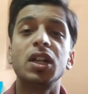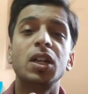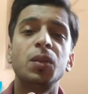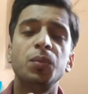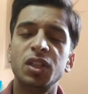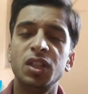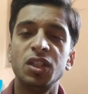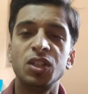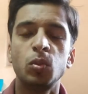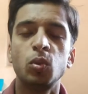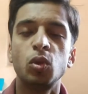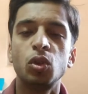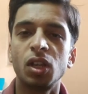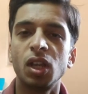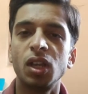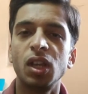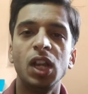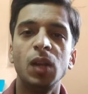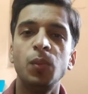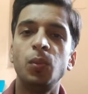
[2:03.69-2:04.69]
I mean, this book
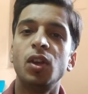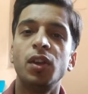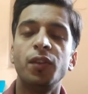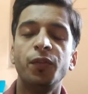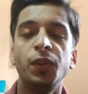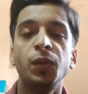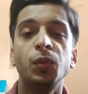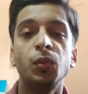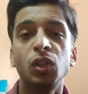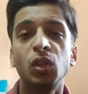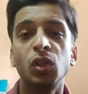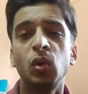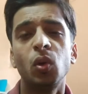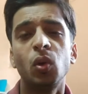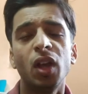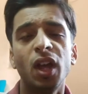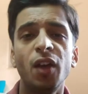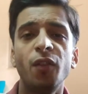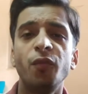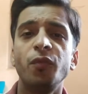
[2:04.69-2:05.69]
can help you everyone to
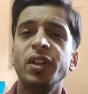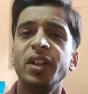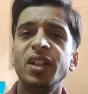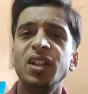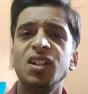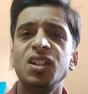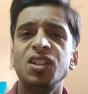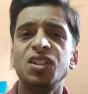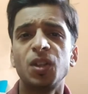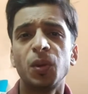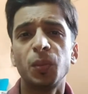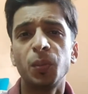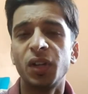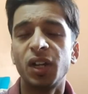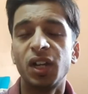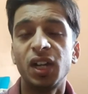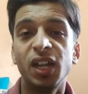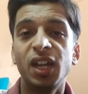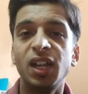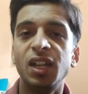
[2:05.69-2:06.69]
have some
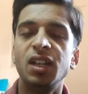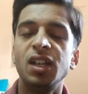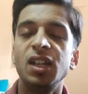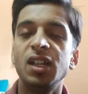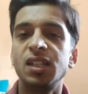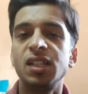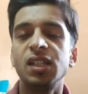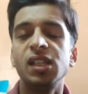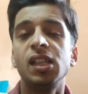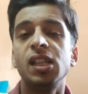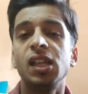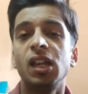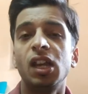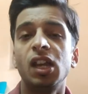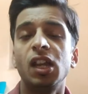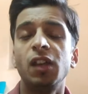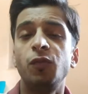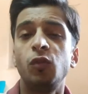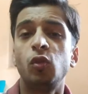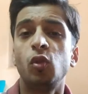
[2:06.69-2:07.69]
greatness in their
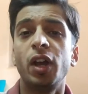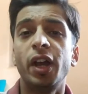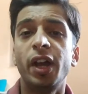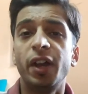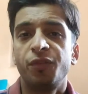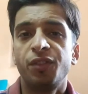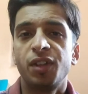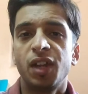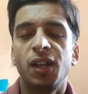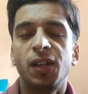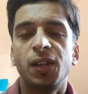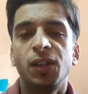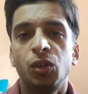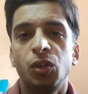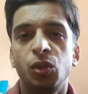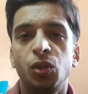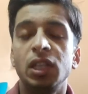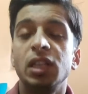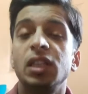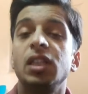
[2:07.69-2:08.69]
life, to have
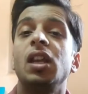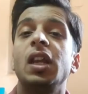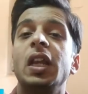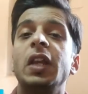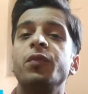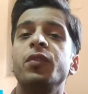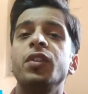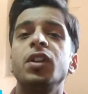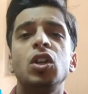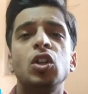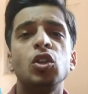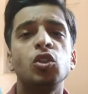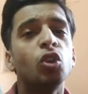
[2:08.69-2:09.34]
gratitude in their life.